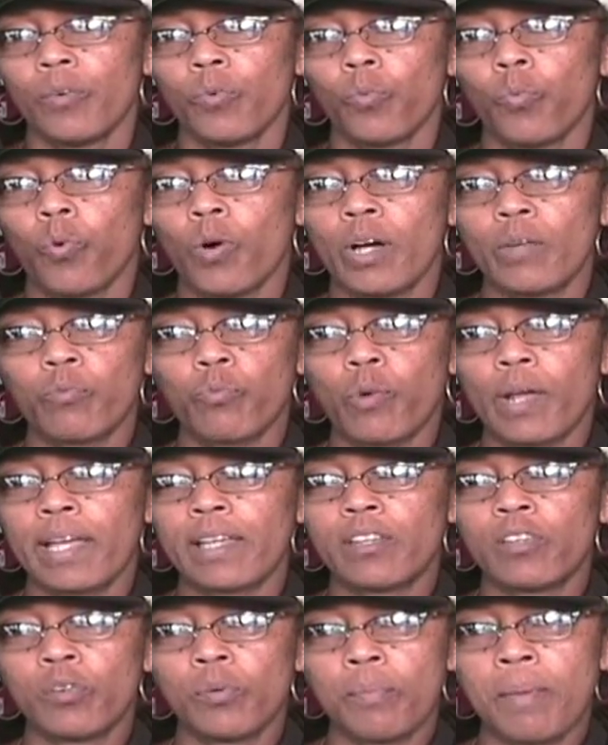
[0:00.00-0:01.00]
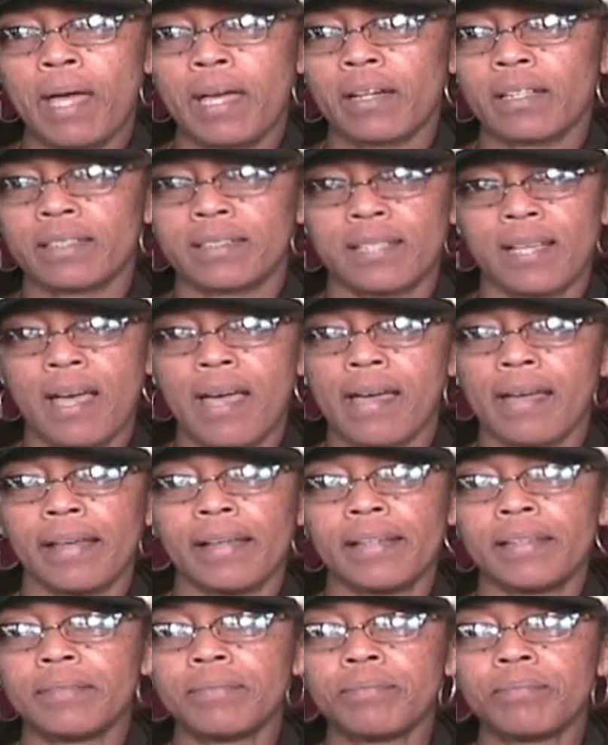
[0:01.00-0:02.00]
what rank you may
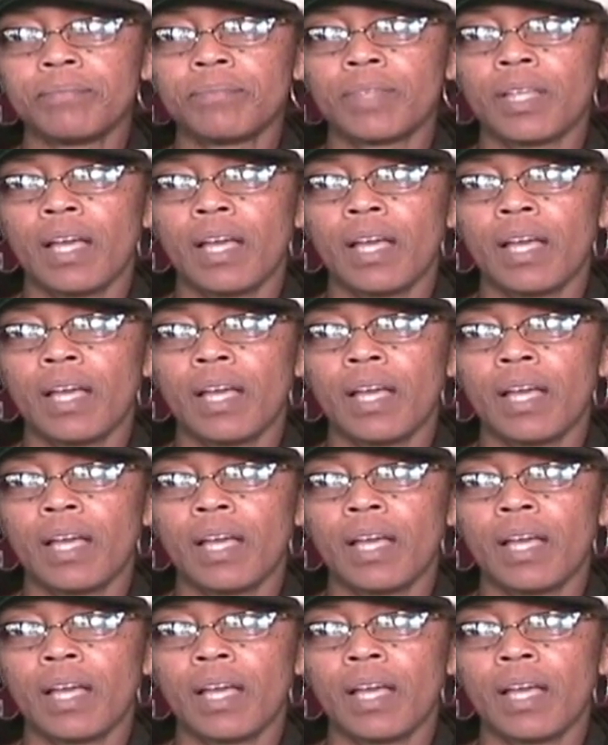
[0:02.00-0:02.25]
attain,